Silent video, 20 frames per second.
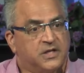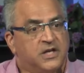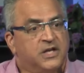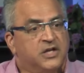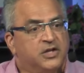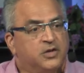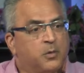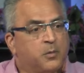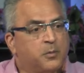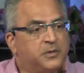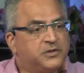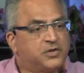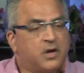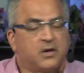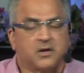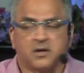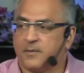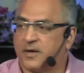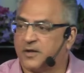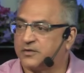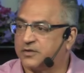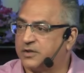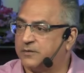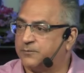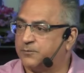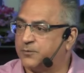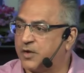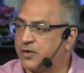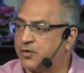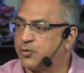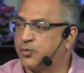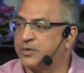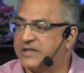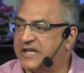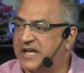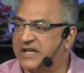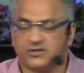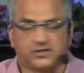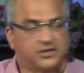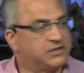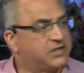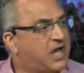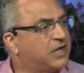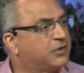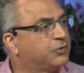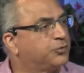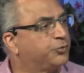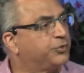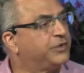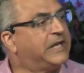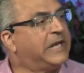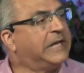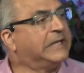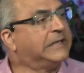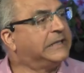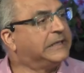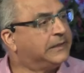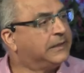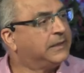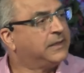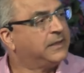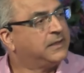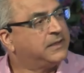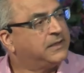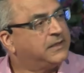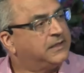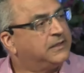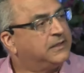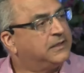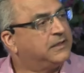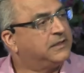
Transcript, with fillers: You know, when we talk about the, the creation, God created in,